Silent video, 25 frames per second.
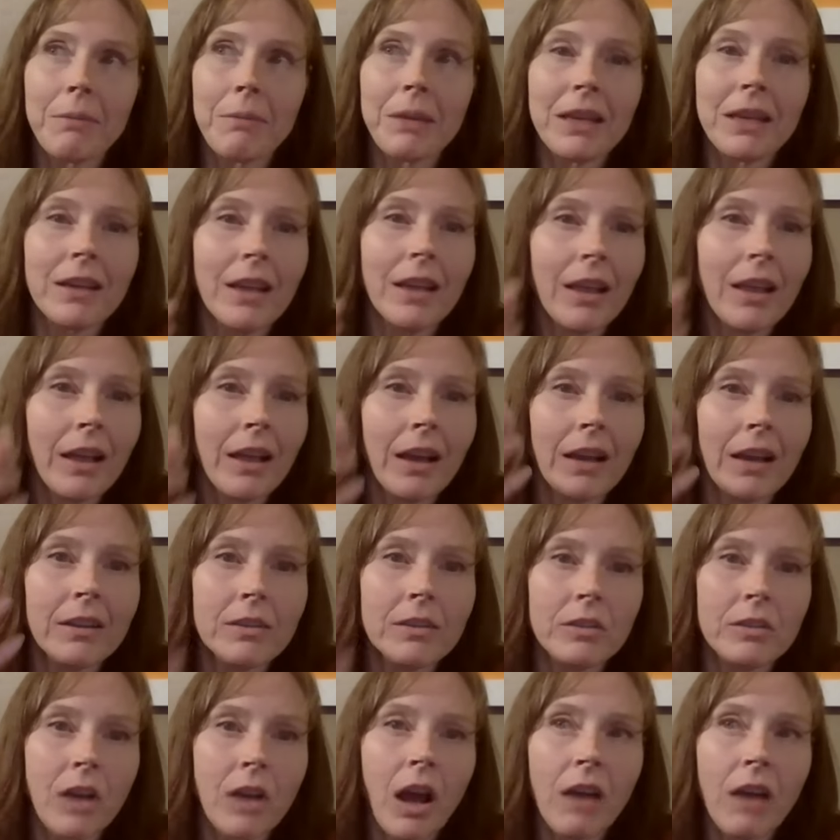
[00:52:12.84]
i mean
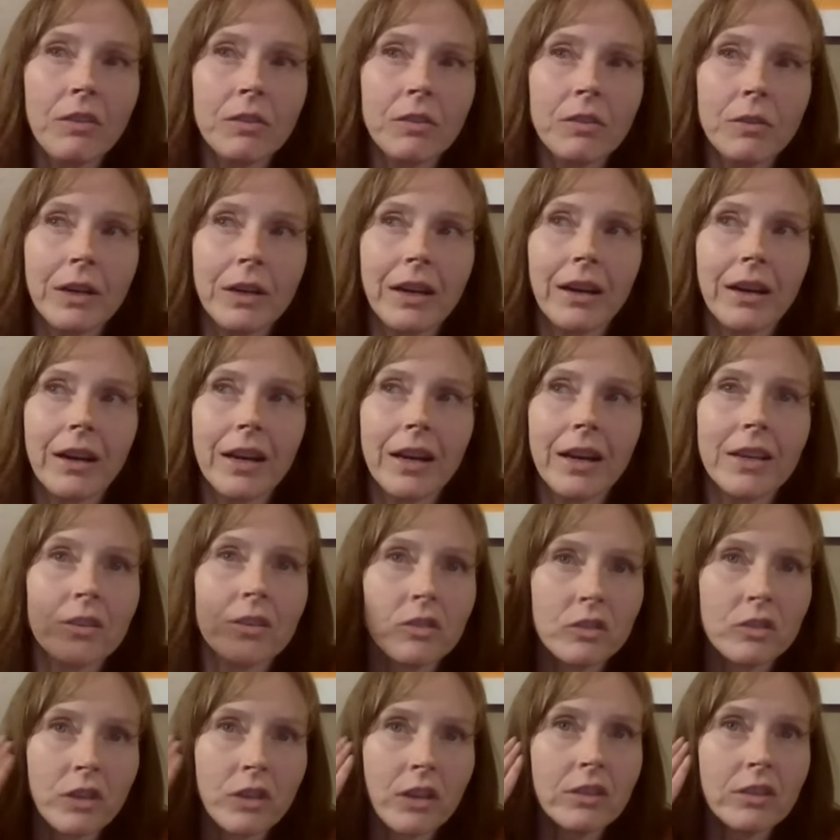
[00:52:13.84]
software
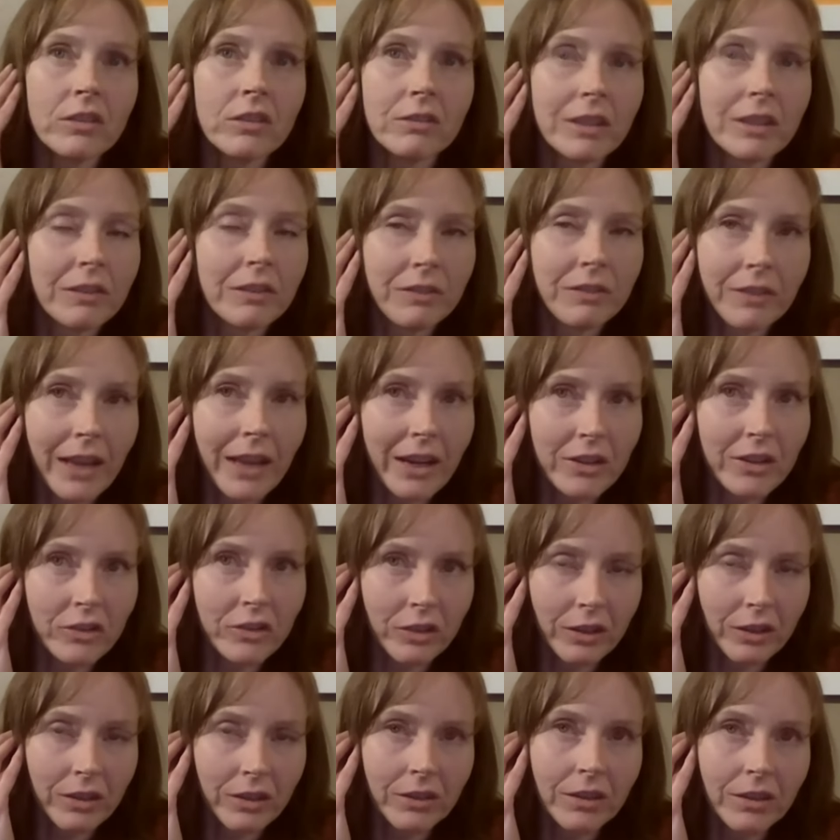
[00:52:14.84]
is just a
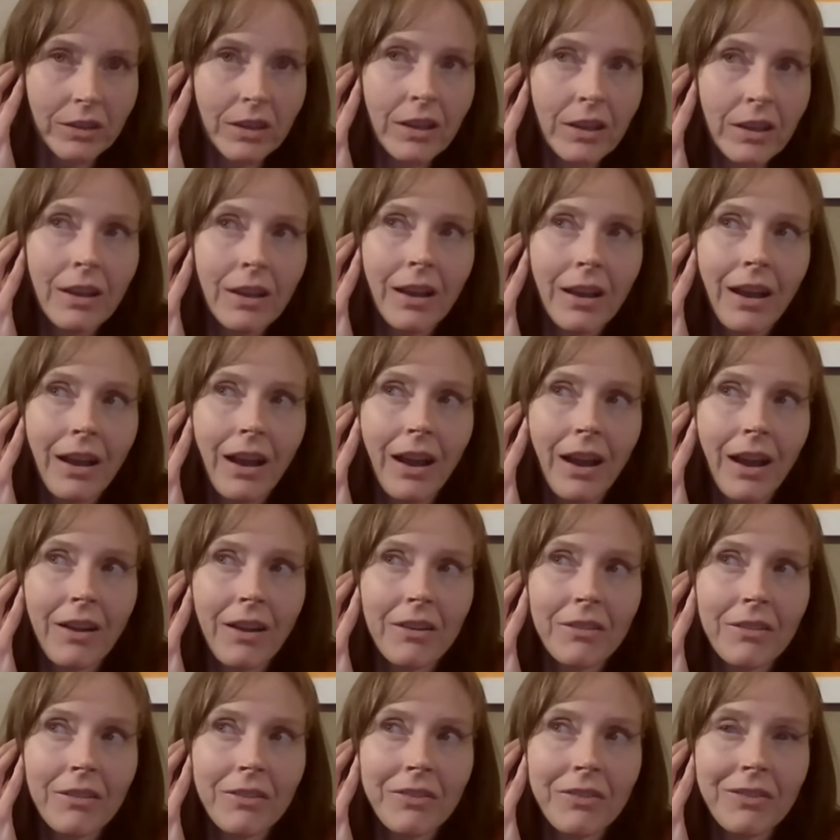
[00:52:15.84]
reflection
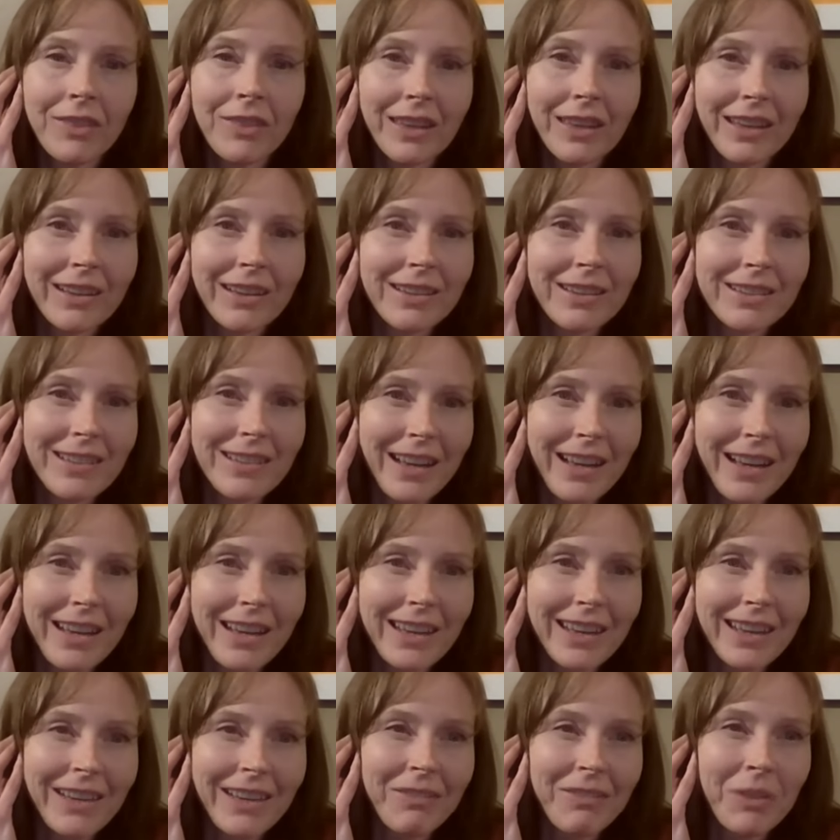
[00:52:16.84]
of the inner
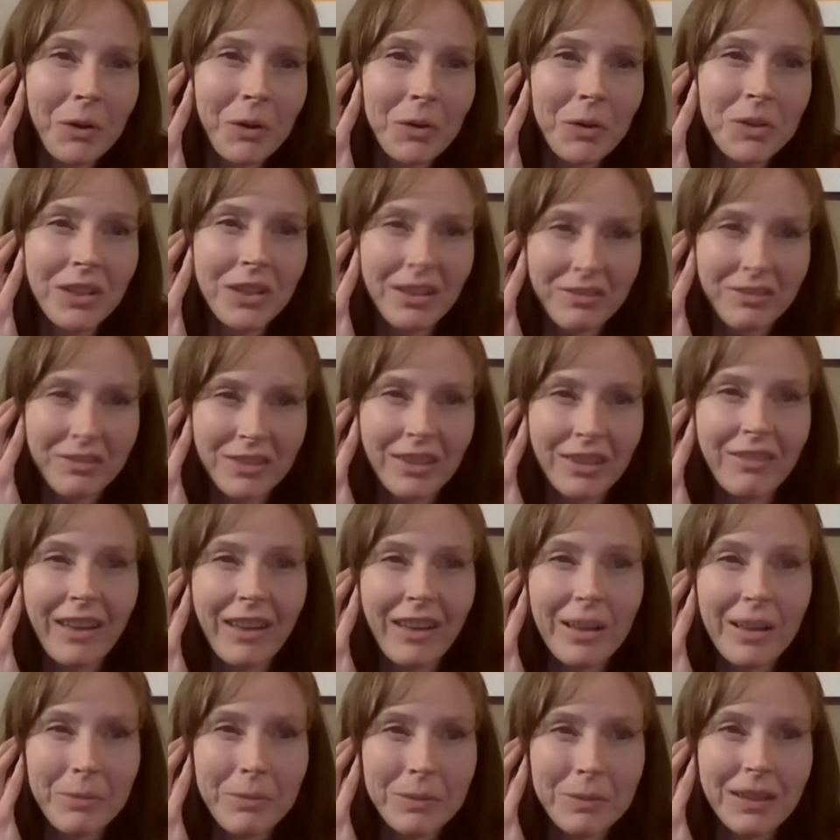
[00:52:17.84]
psyche of those that have
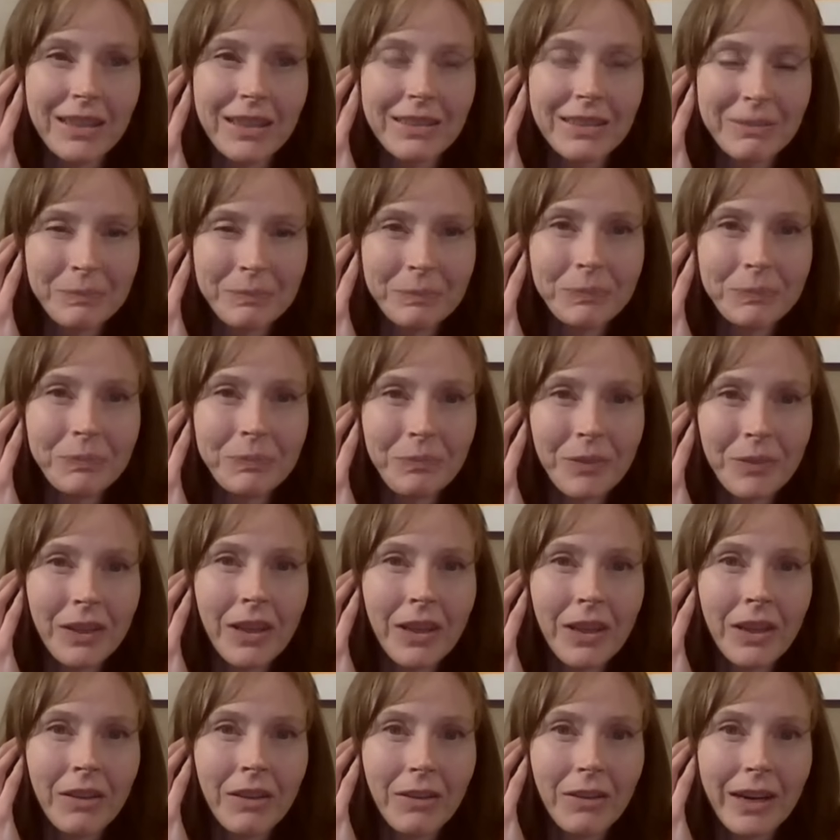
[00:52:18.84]
developed it
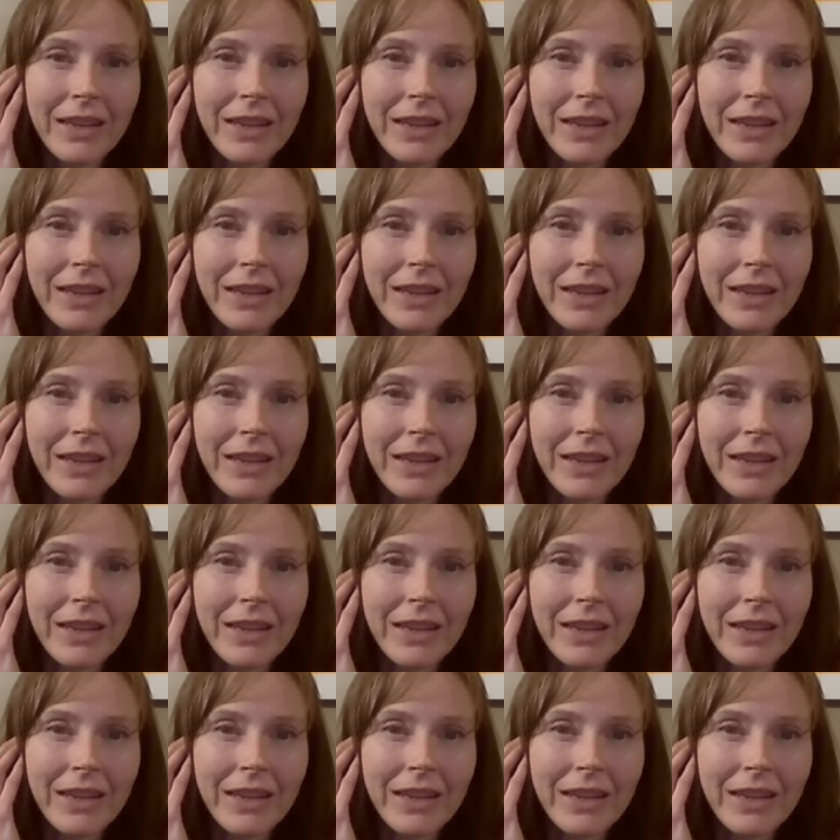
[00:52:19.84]
mm-hmm.